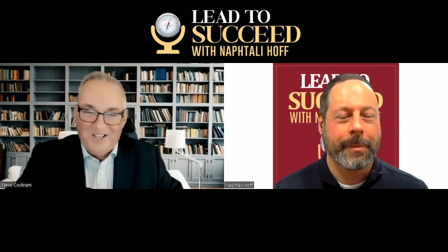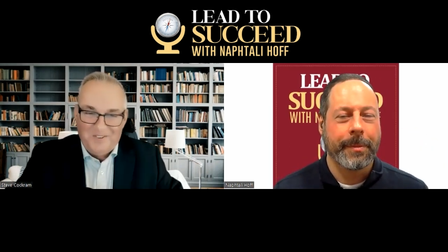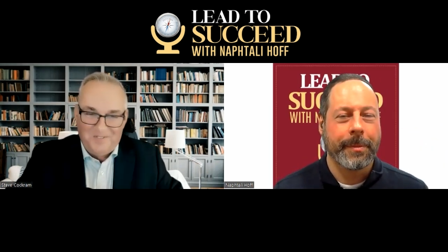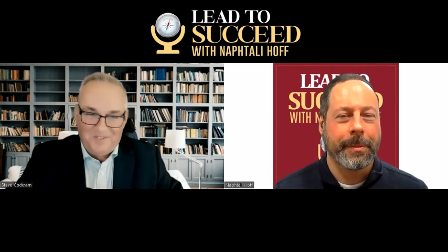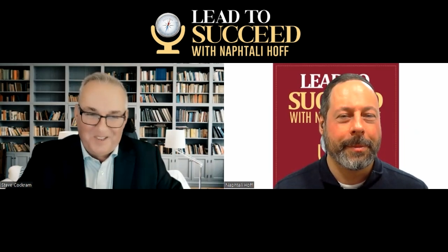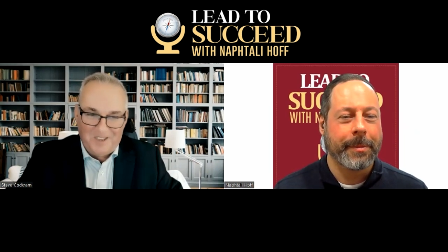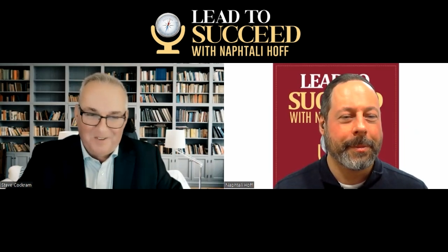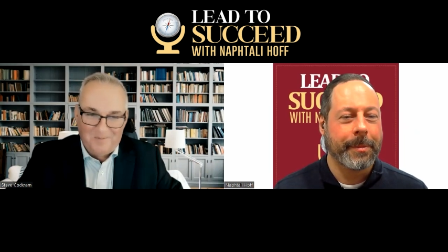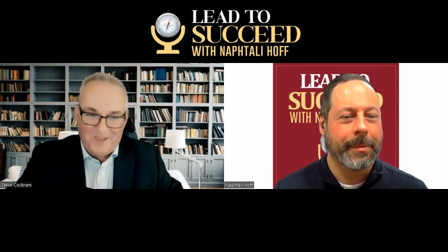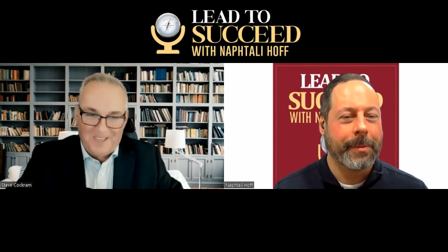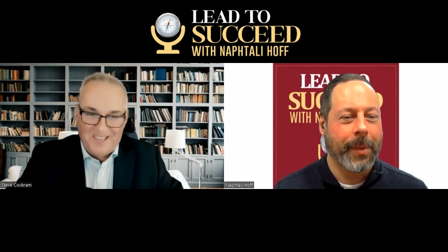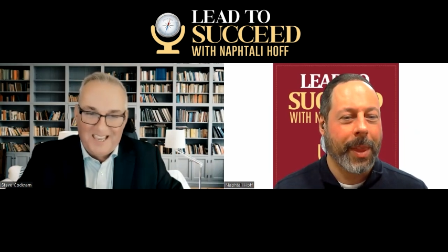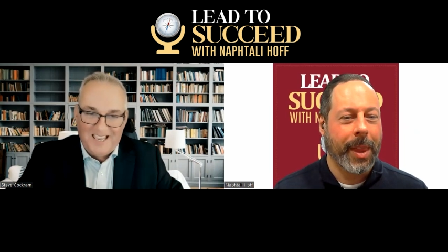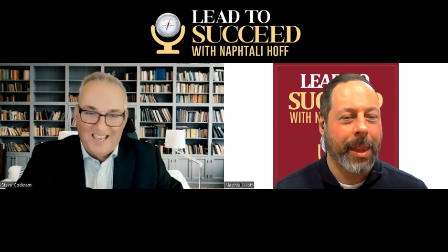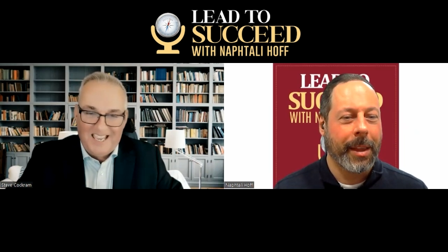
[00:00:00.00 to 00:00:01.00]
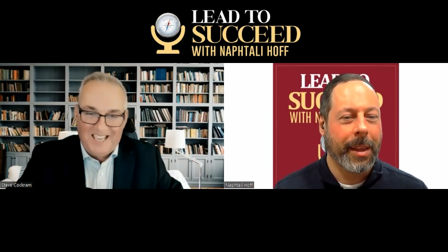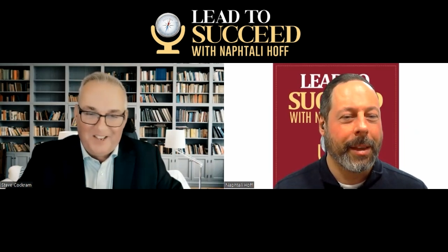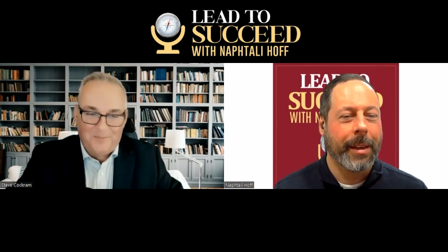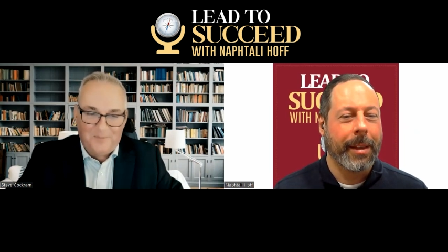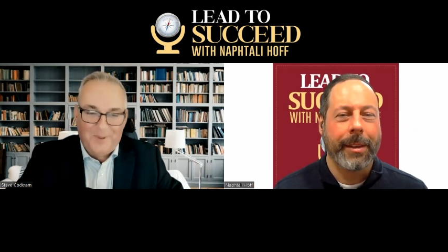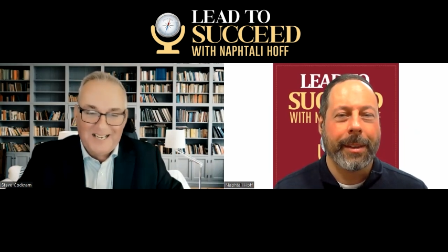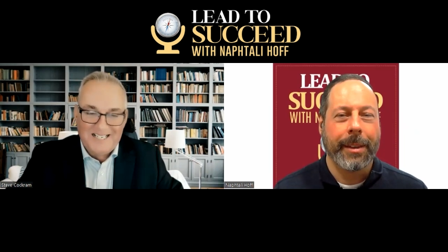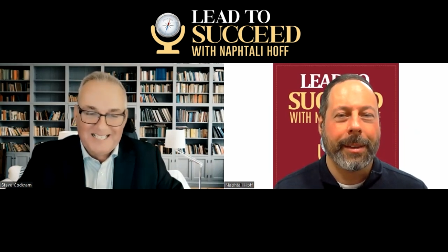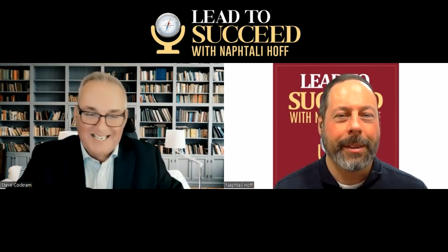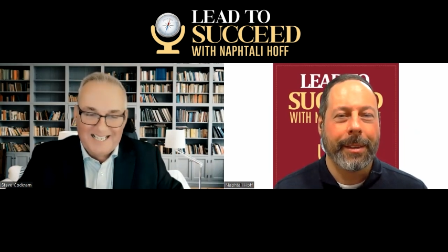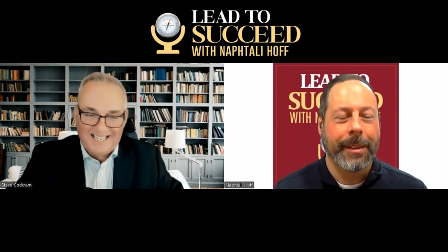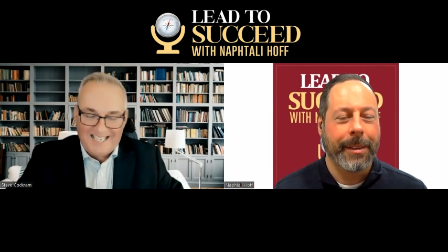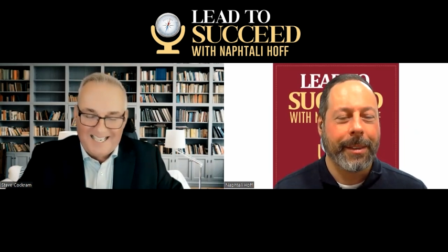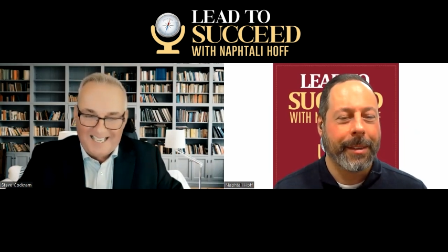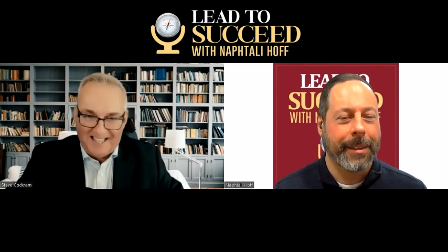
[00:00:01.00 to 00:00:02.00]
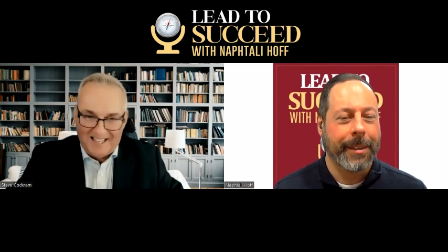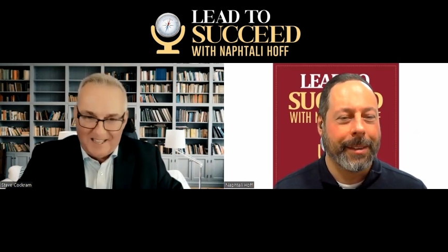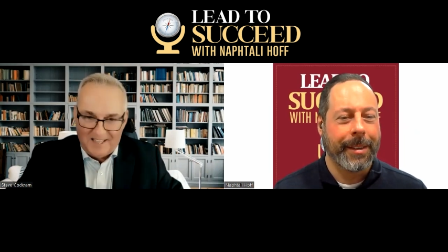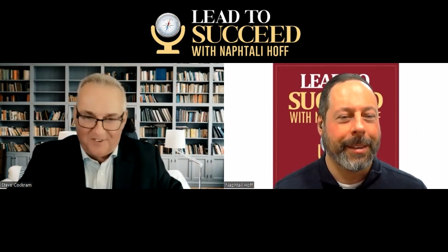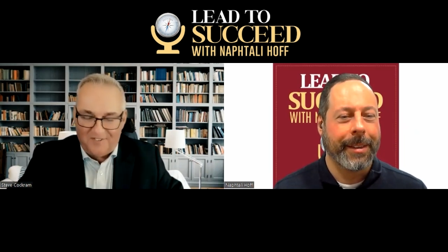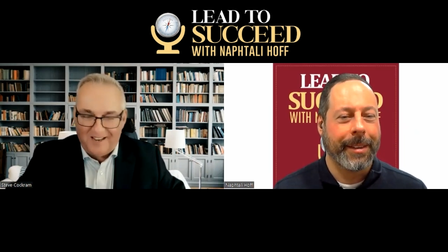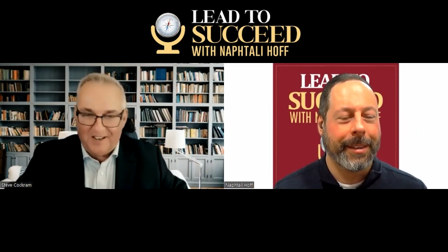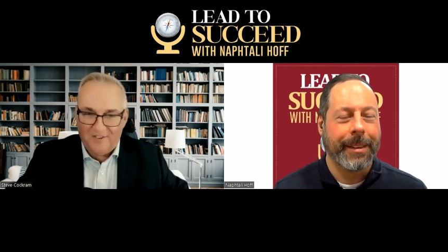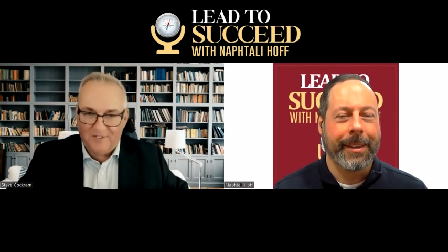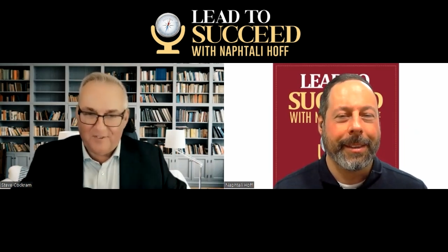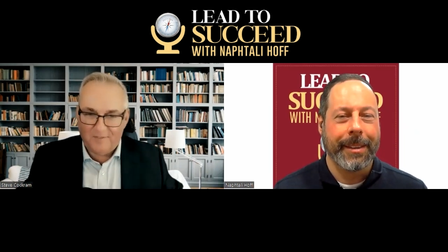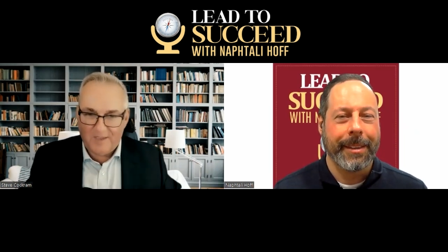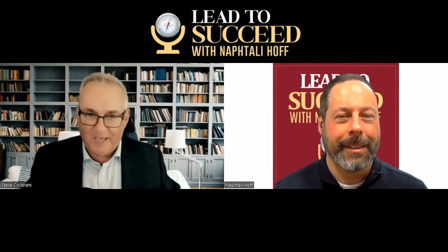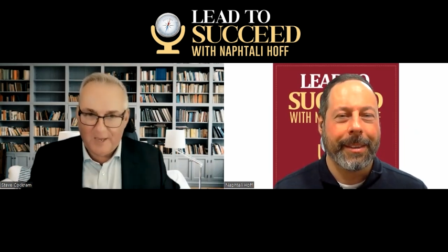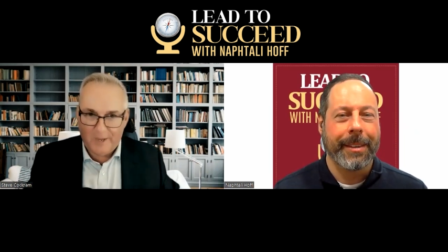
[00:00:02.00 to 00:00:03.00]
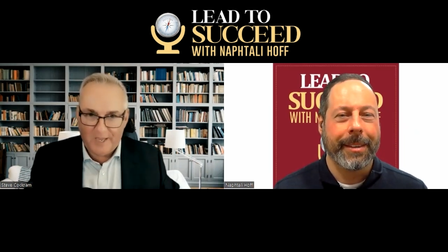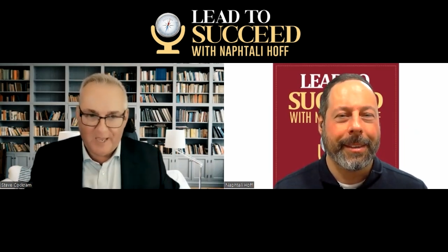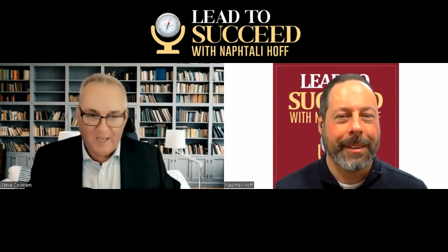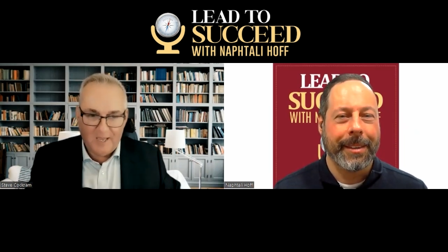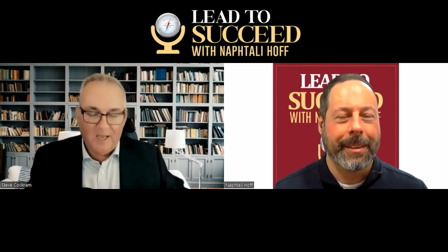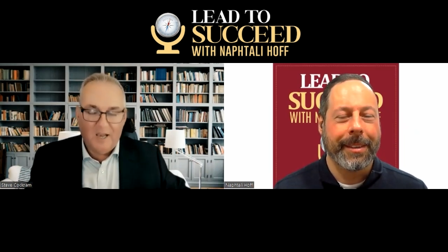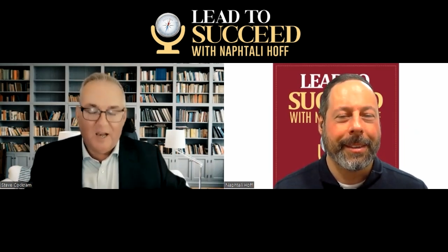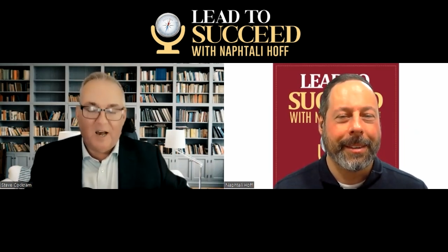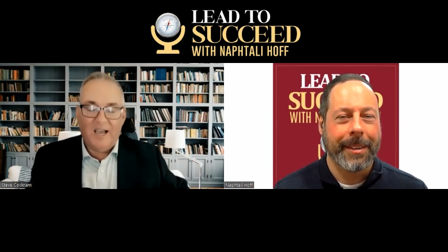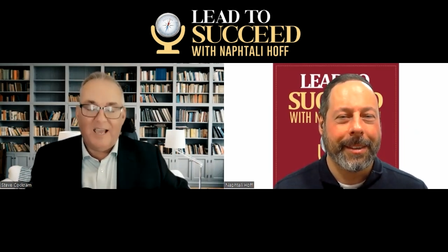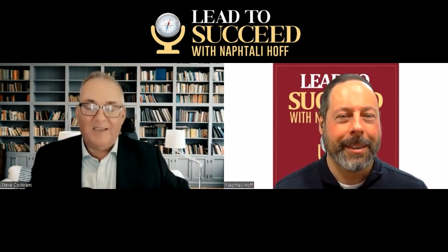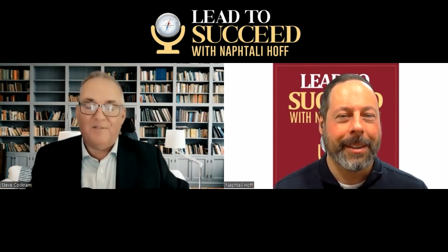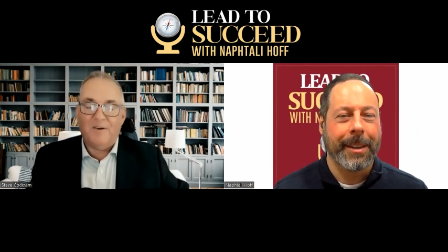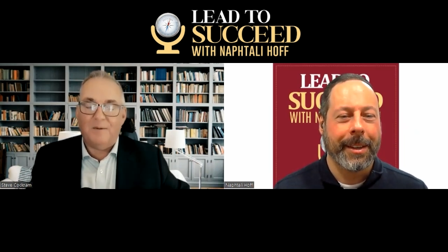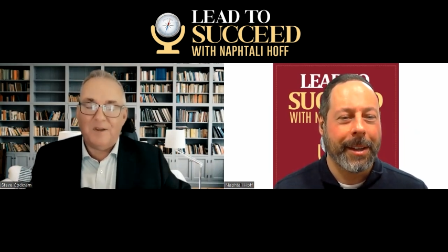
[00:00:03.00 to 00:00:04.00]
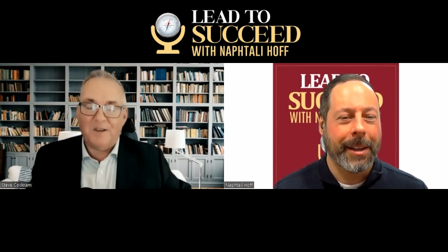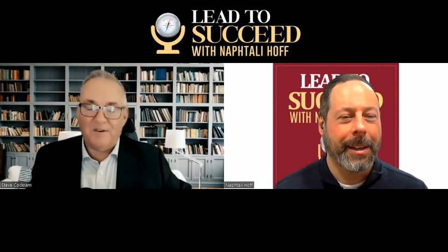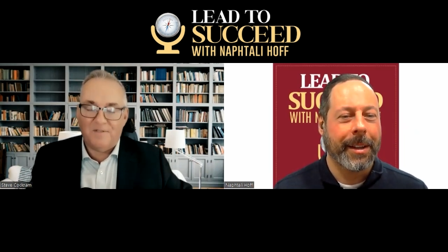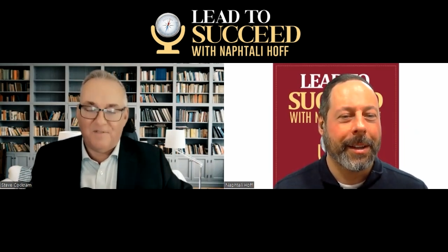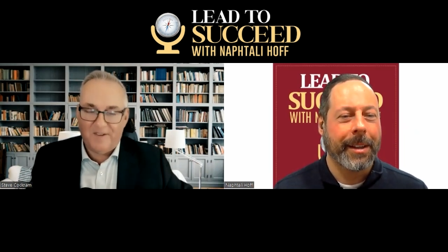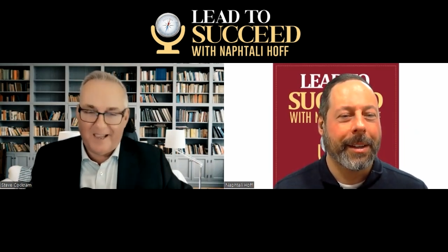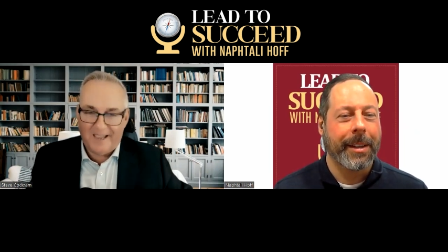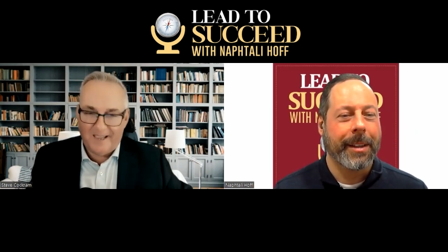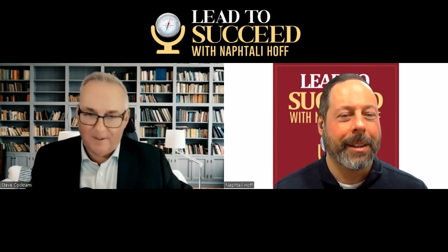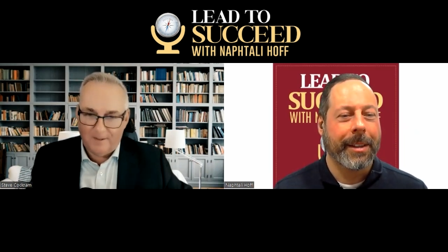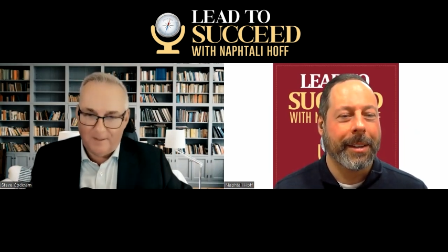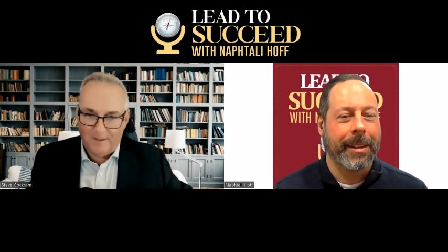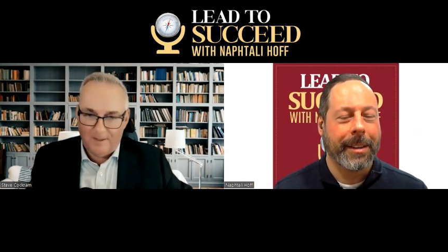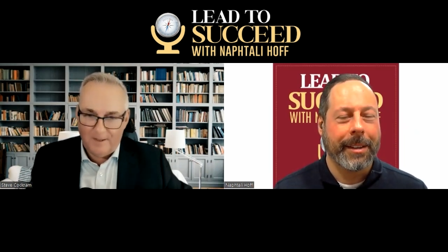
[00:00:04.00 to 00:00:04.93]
Speaker 1: Forgive me. It's basically the sense of going. If I'm going to fail,